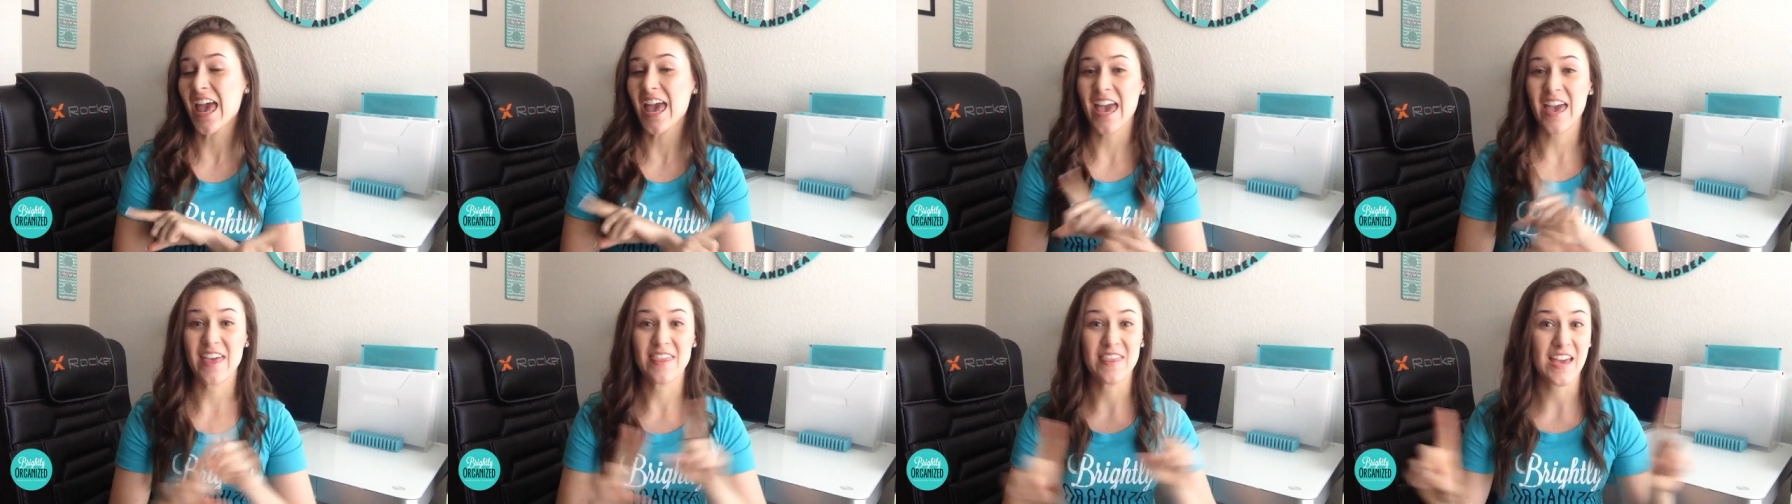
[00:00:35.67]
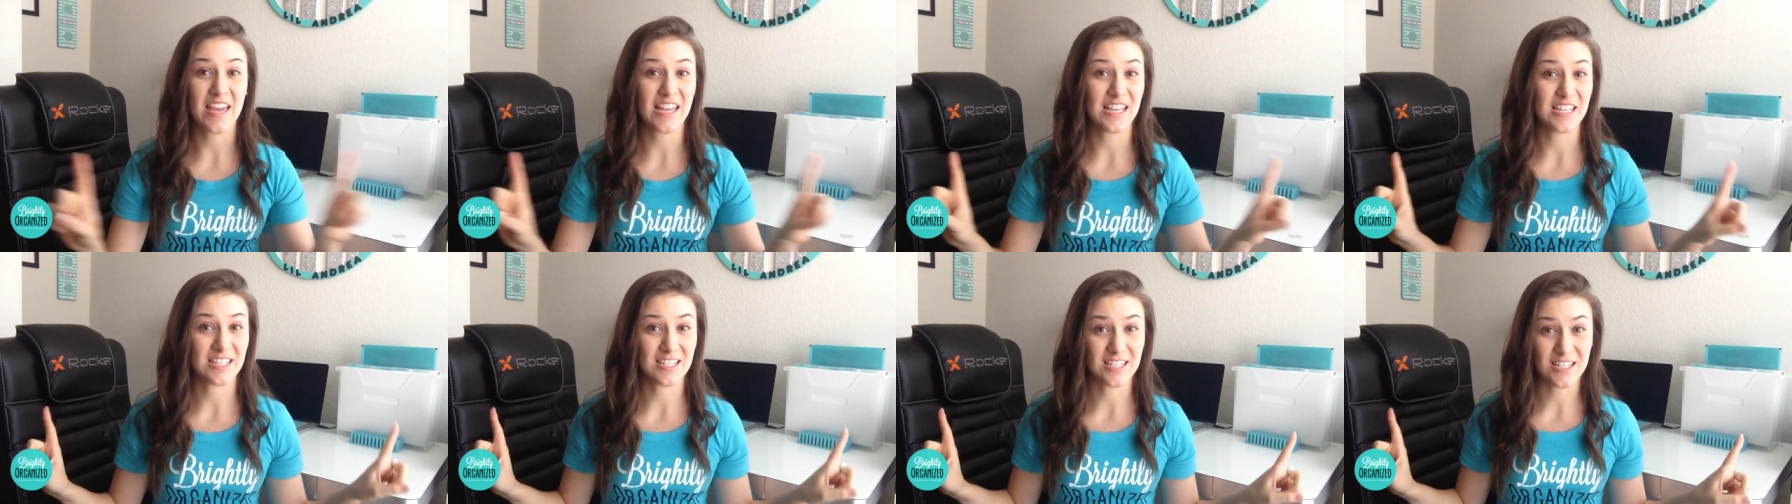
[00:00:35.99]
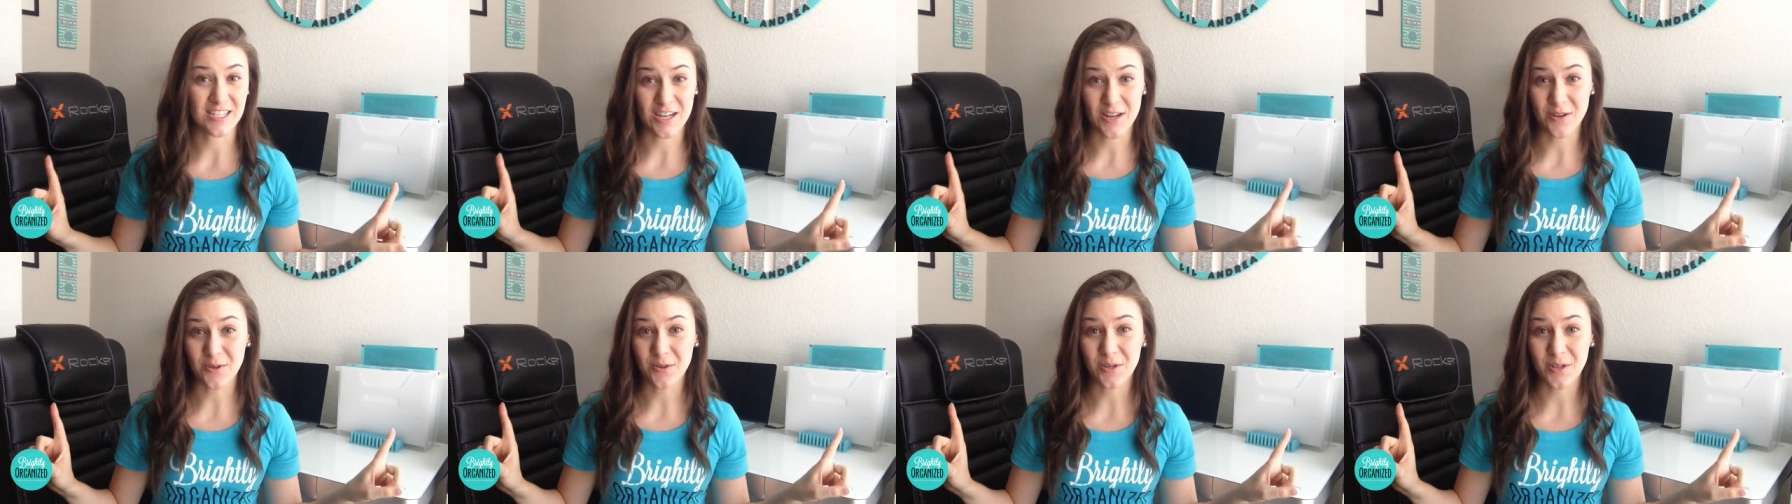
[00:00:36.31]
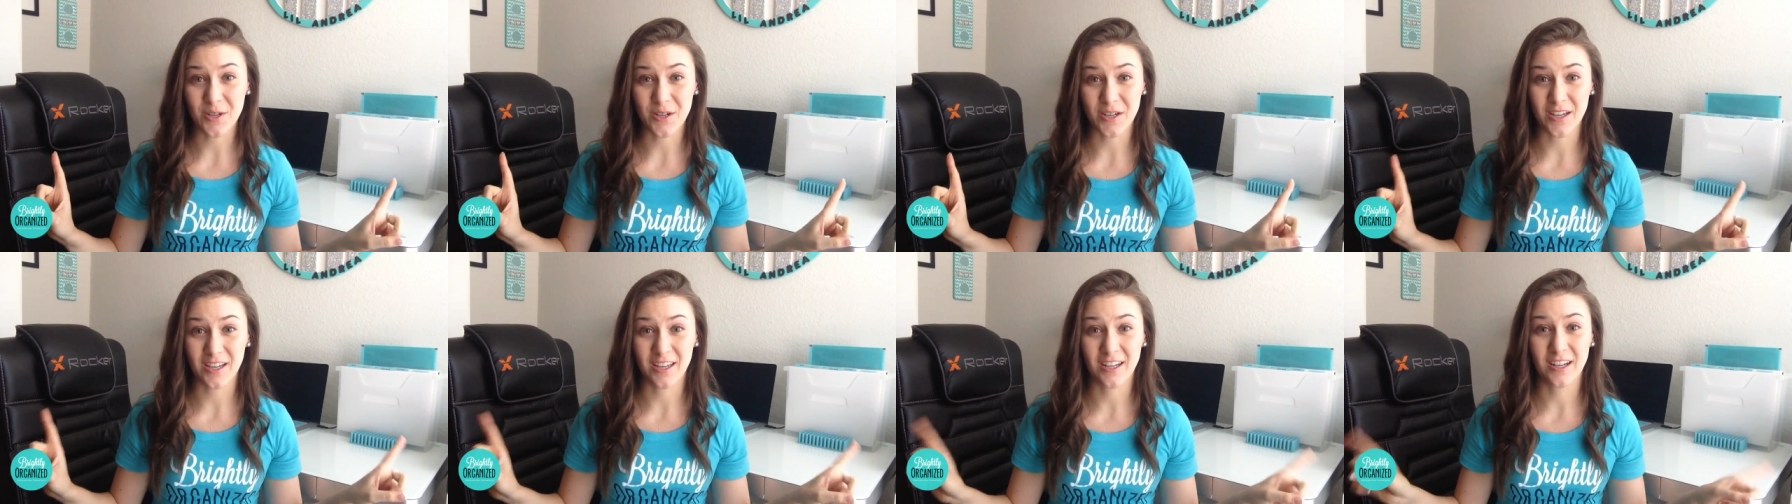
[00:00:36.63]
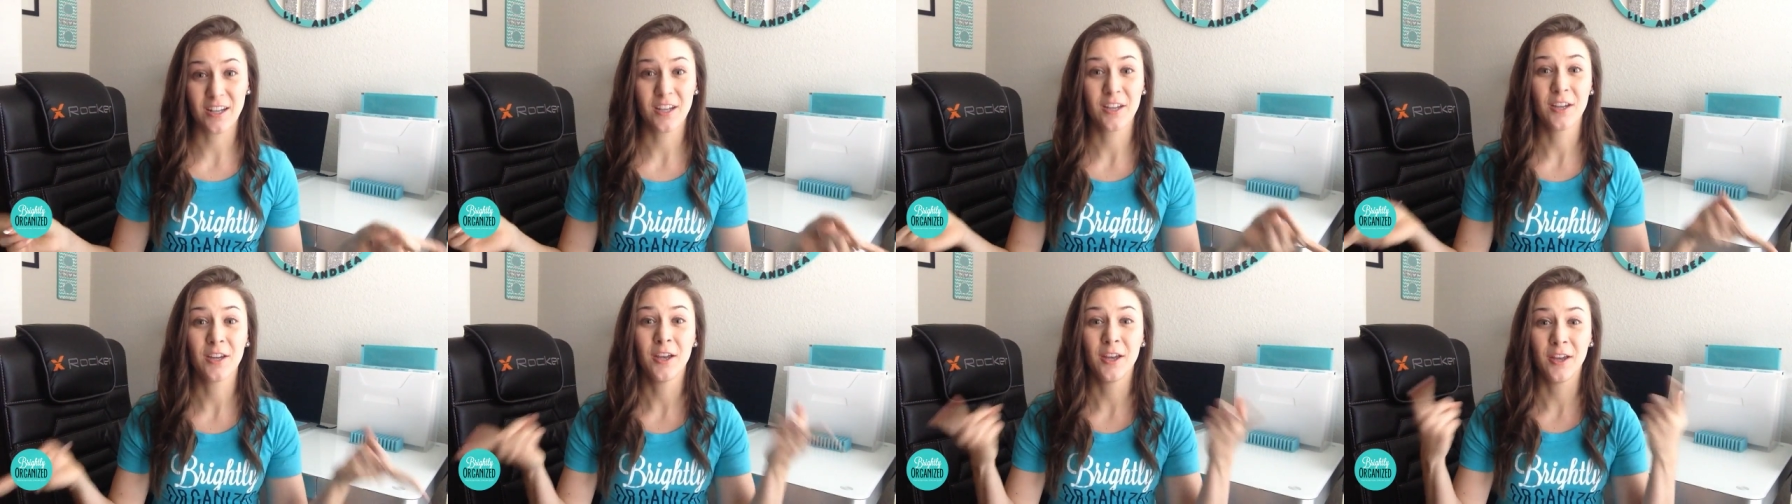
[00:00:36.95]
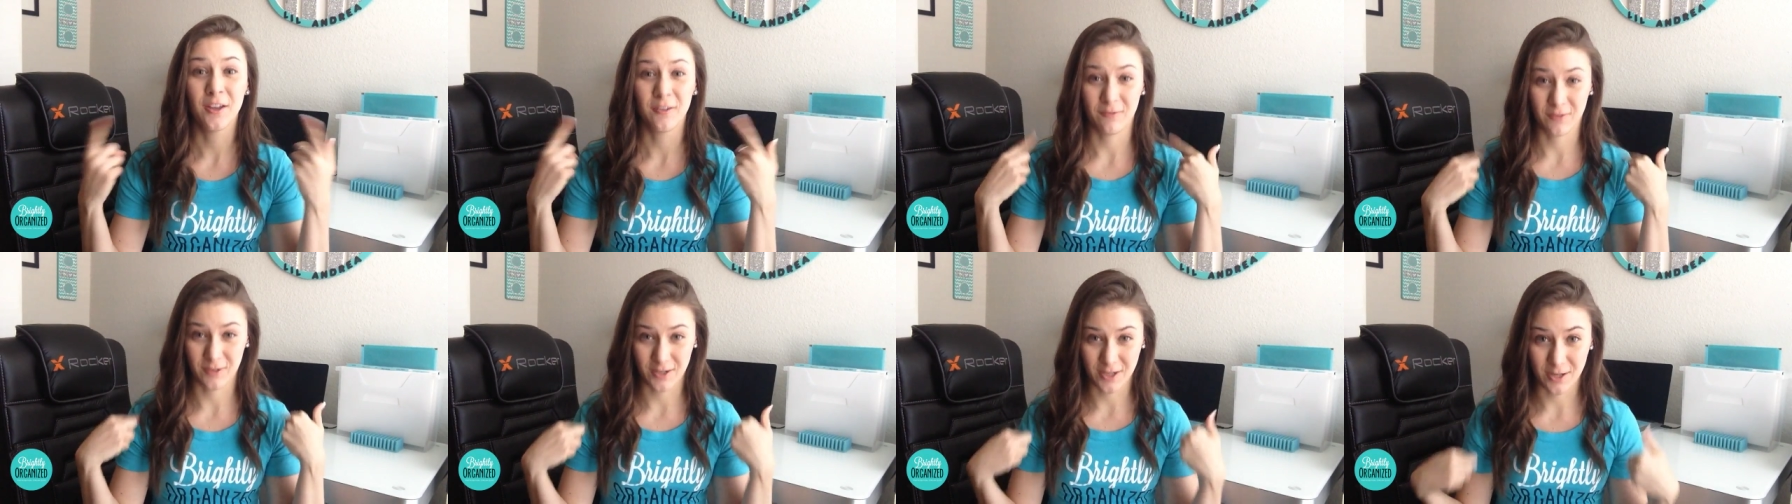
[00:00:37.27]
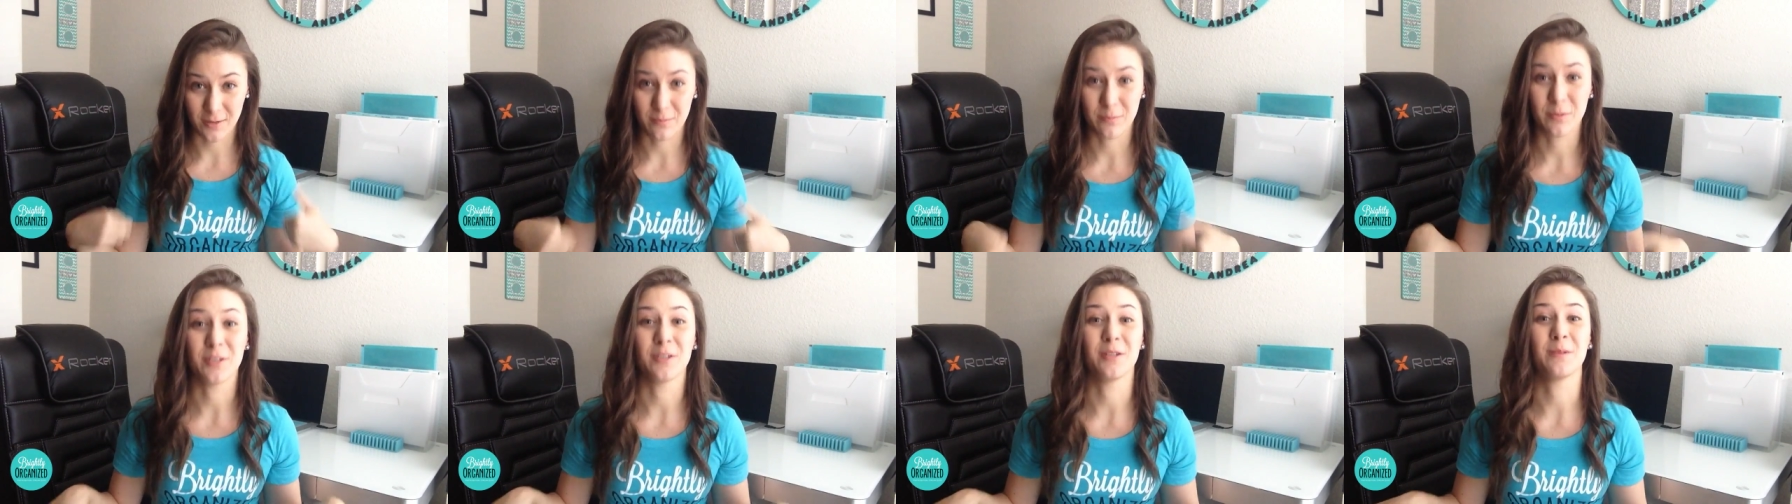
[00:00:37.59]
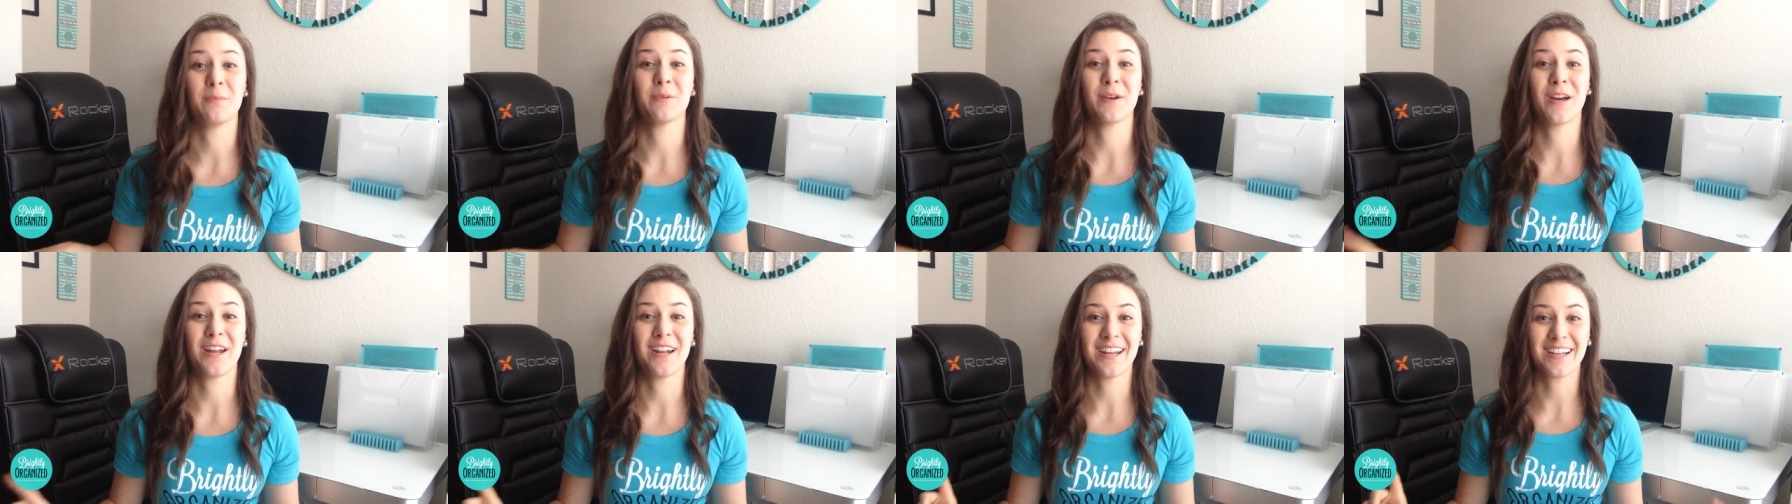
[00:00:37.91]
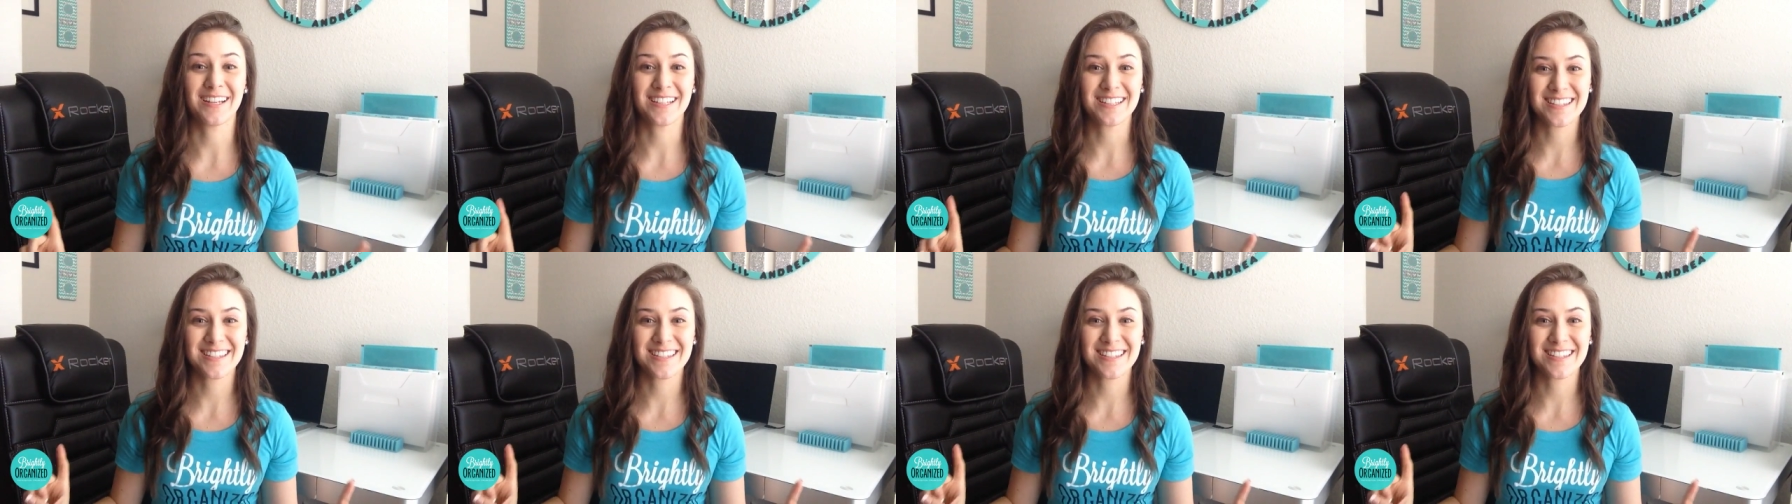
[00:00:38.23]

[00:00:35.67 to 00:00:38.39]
And that is no good for your beauty product.